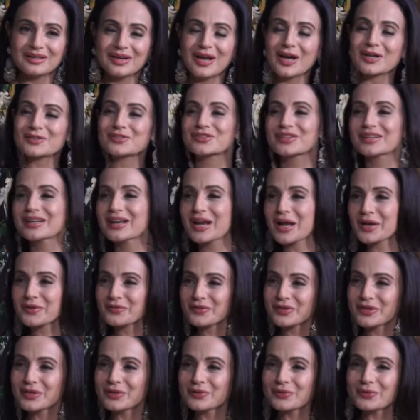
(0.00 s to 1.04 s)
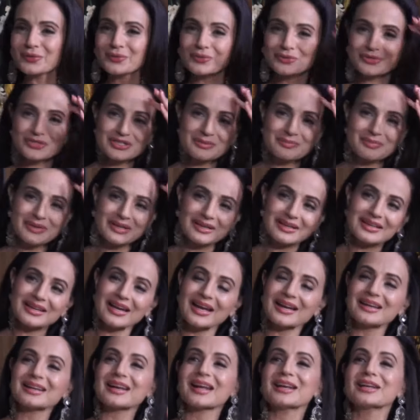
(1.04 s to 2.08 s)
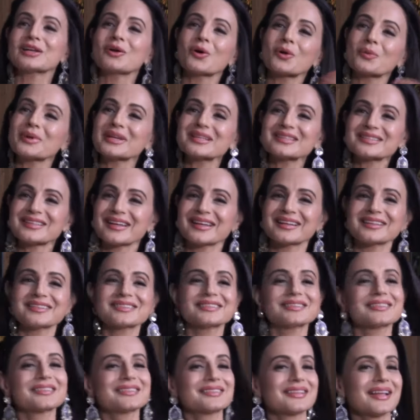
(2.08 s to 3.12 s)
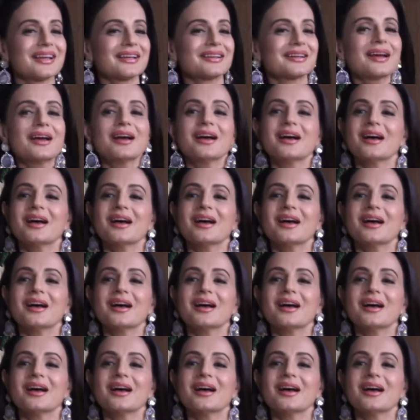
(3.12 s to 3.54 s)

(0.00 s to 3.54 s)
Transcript: a larger-than-life hero. And he always says this, that